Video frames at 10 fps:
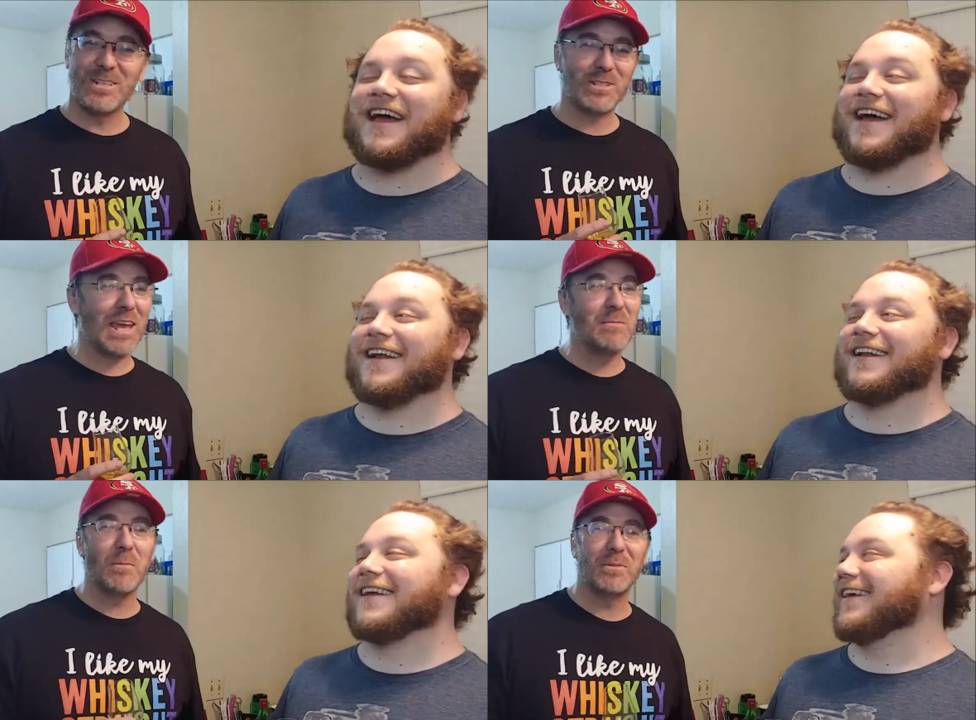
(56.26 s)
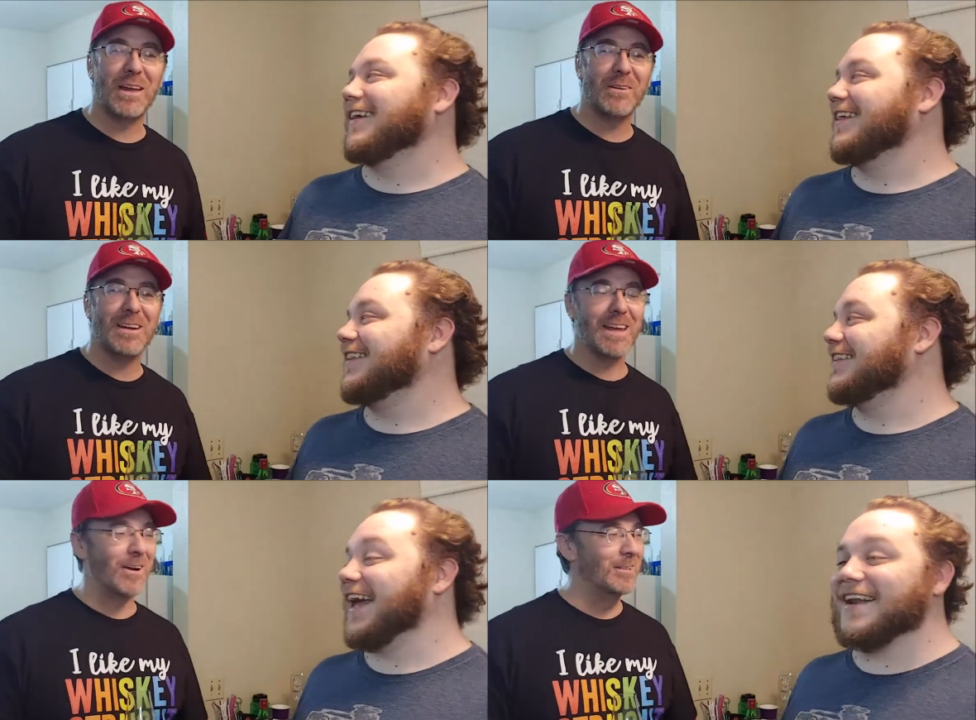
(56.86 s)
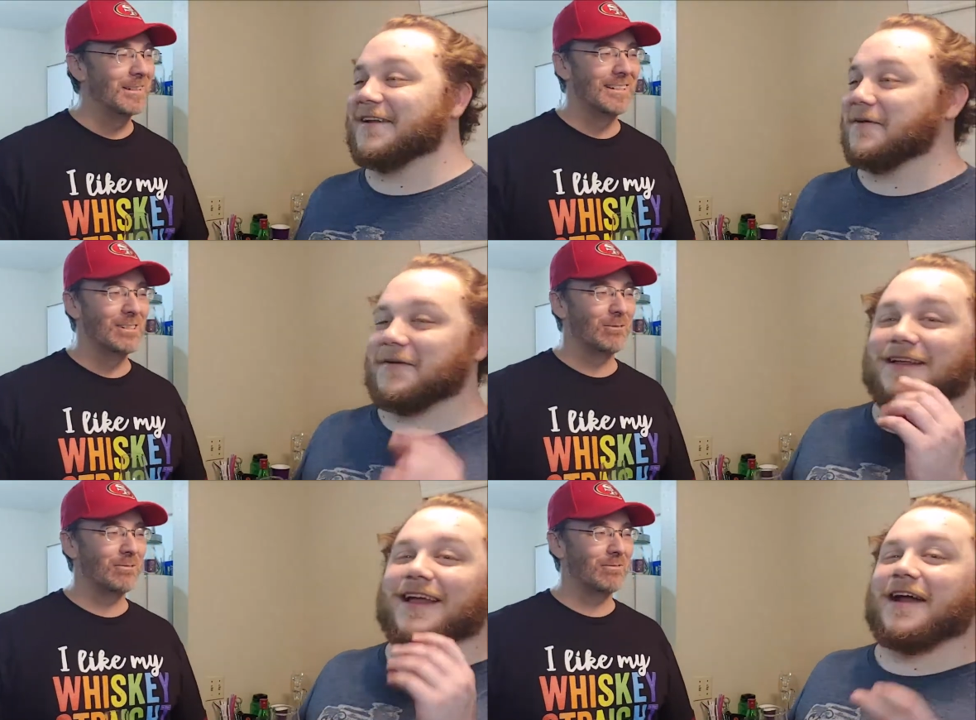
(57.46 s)
Speaker 1: just came up with that right now. That
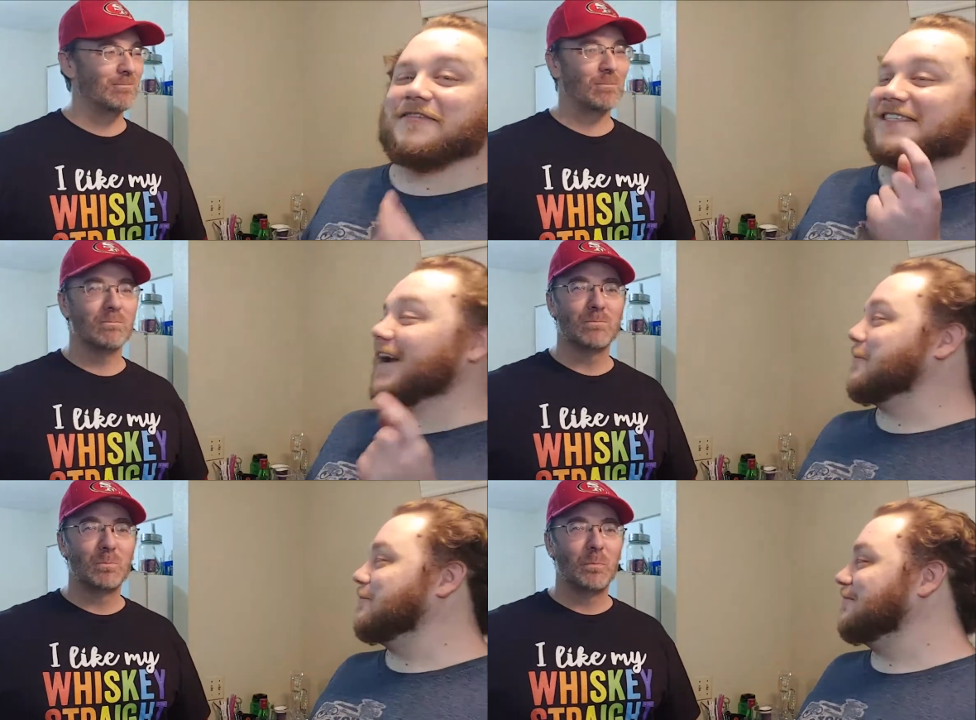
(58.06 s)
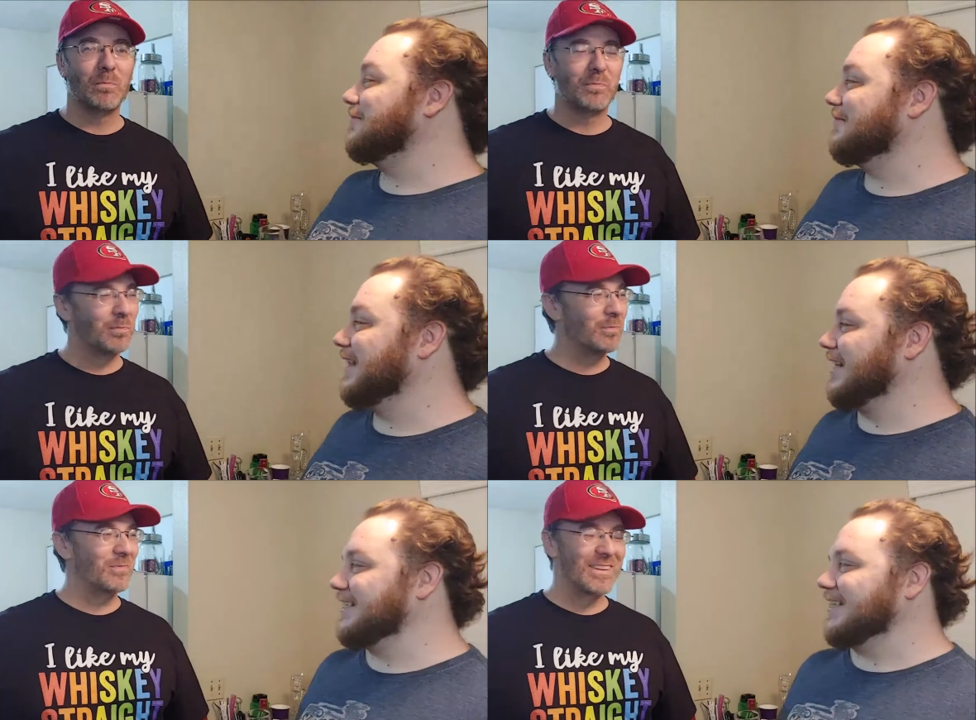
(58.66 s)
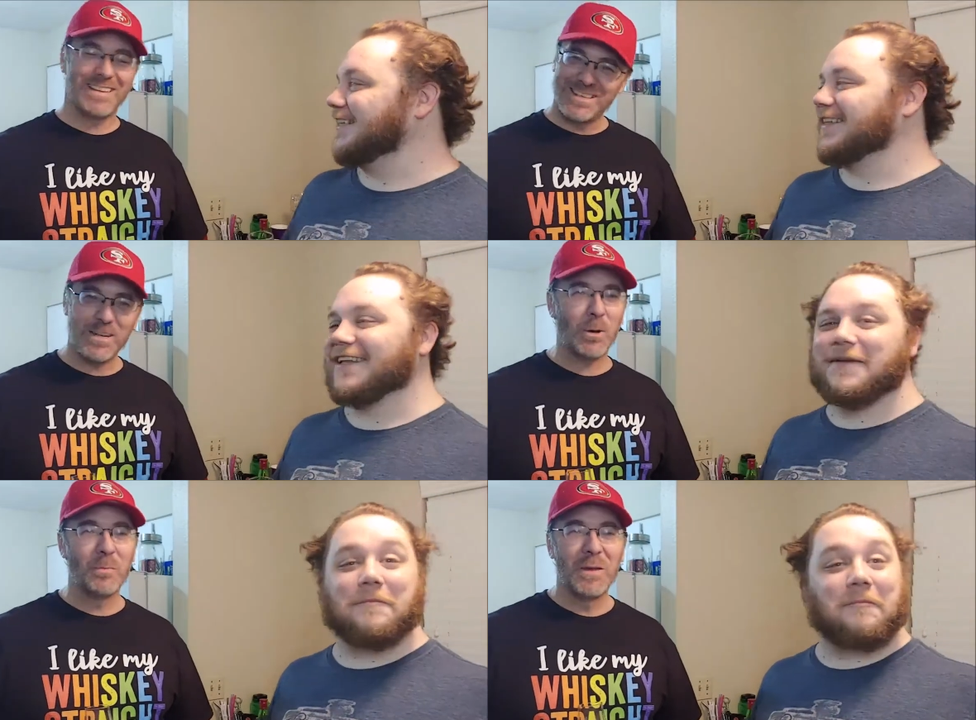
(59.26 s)
every time. That's it. There
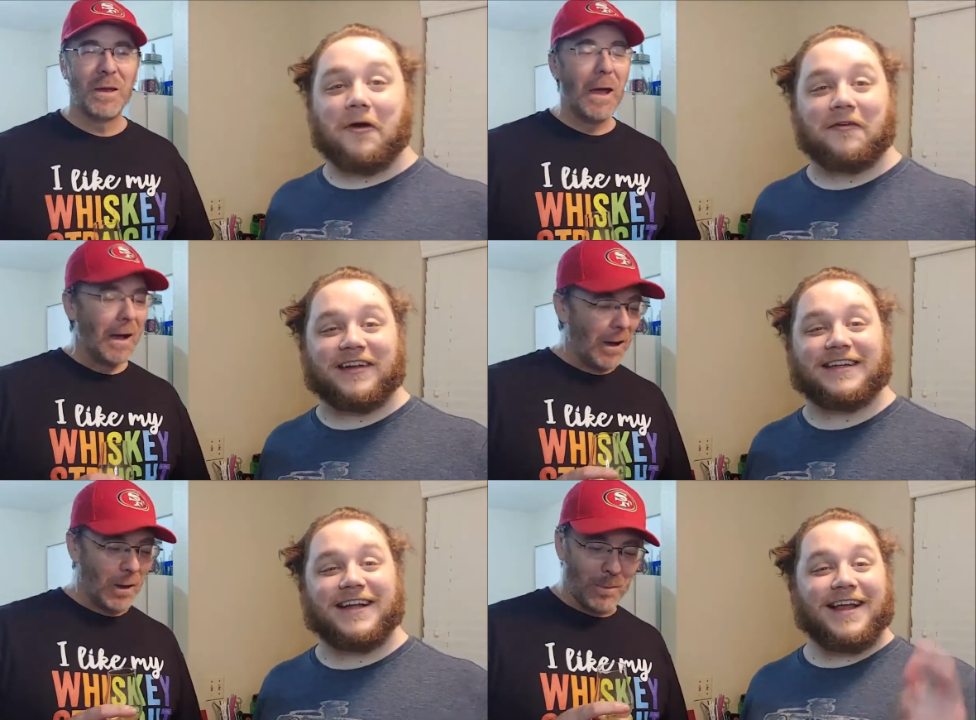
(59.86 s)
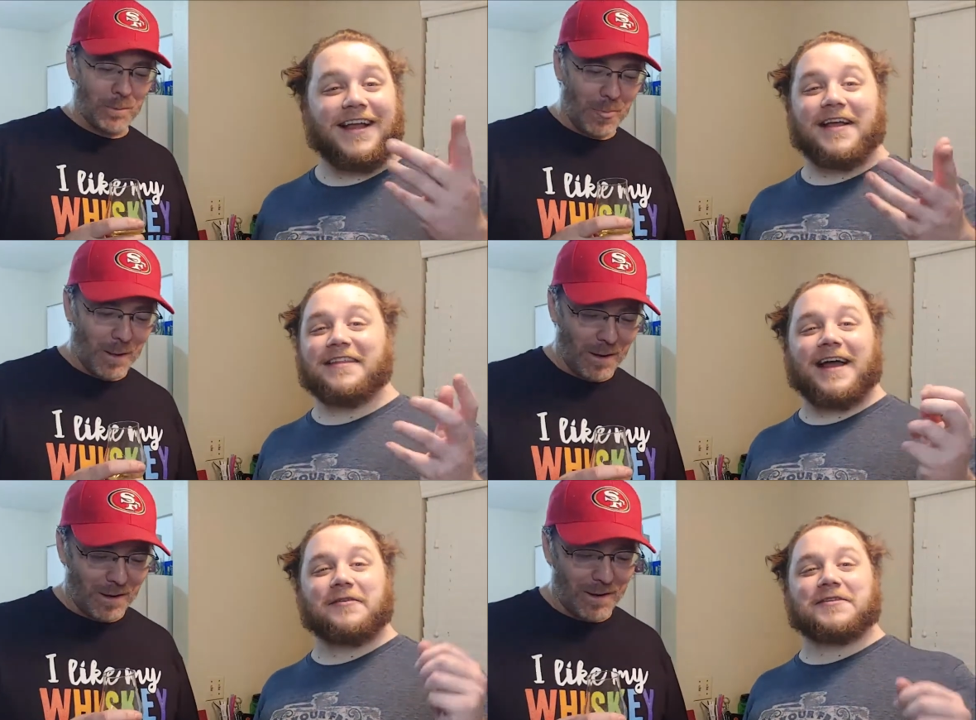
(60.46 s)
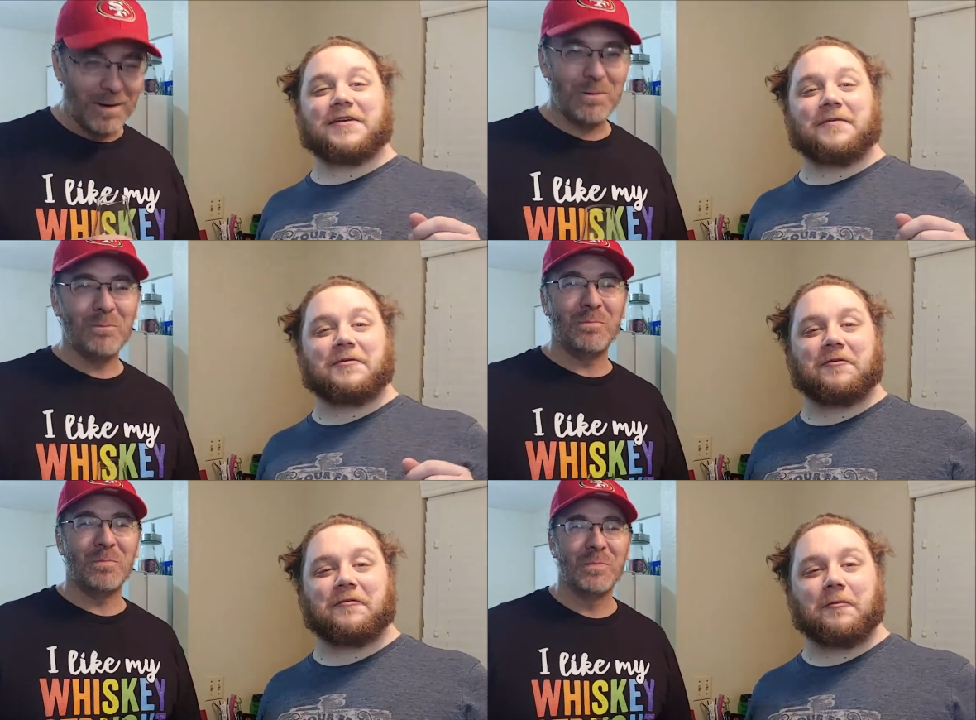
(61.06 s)
you go. Perfect. That was a
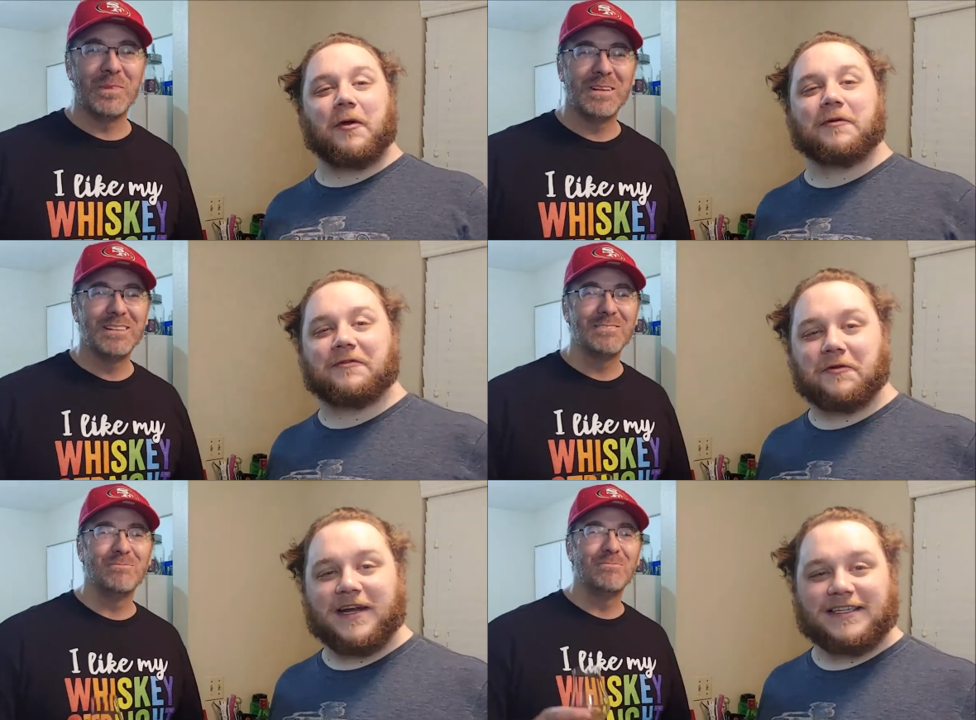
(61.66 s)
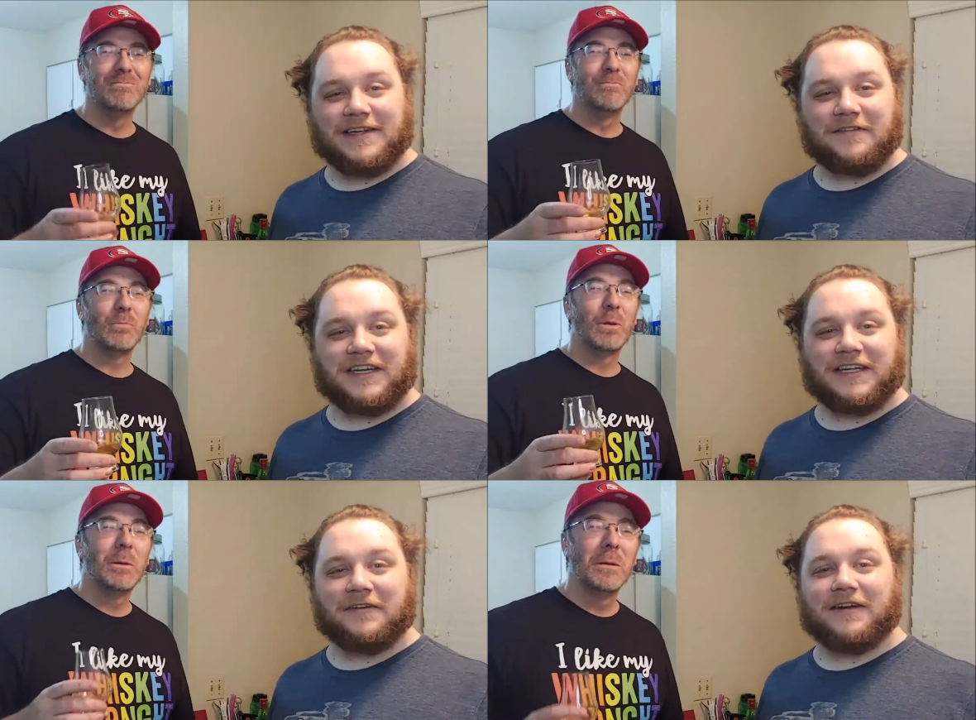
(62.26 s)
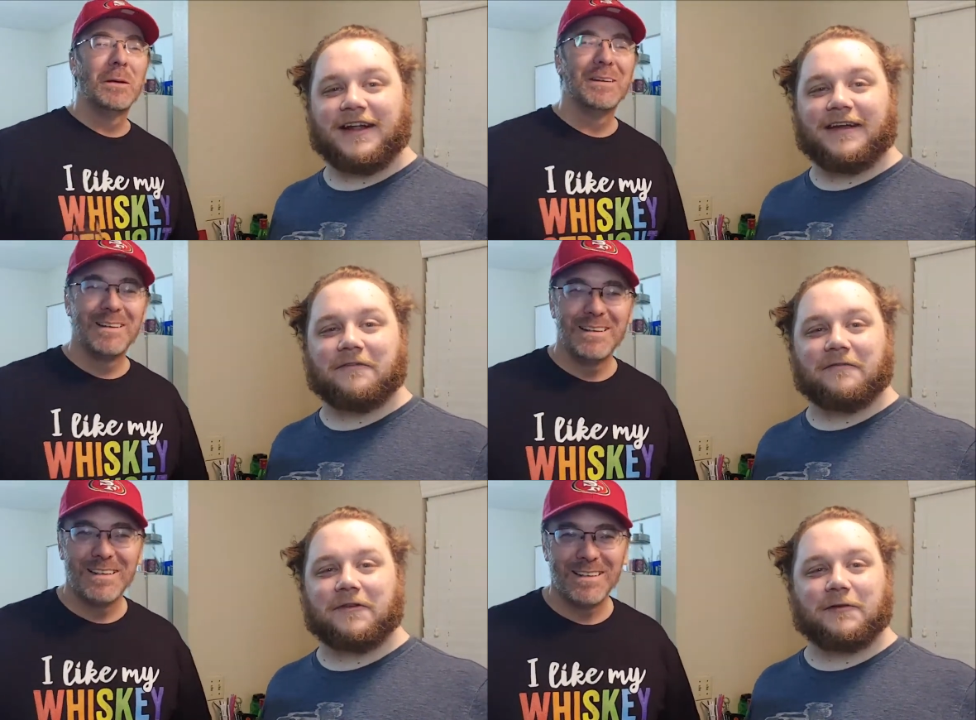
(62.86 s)
beautiful moment of creativity
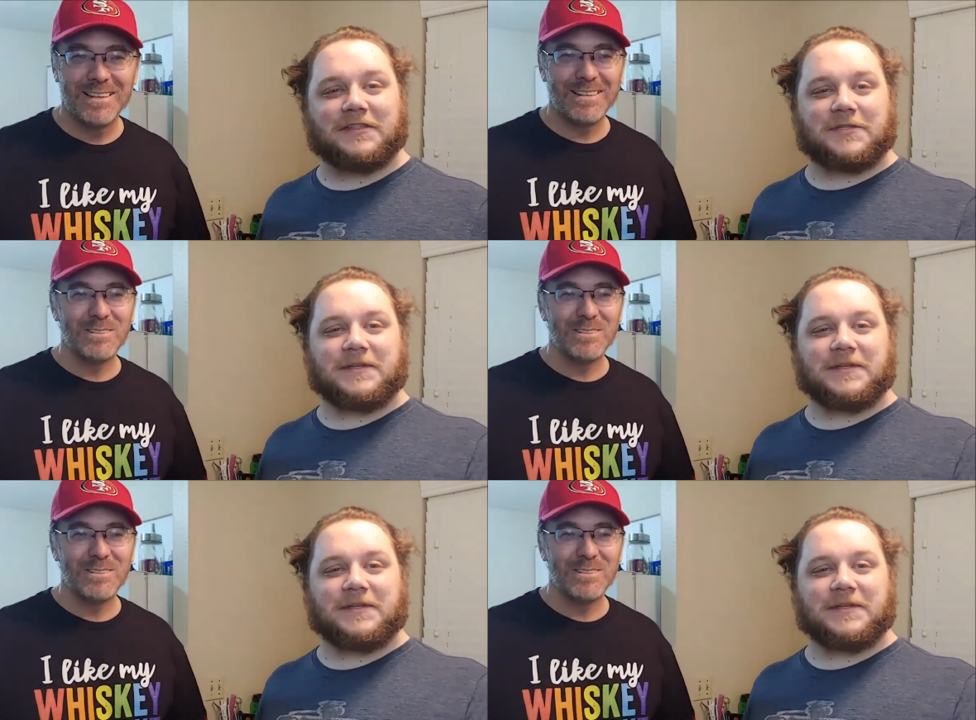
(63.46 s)
and fluid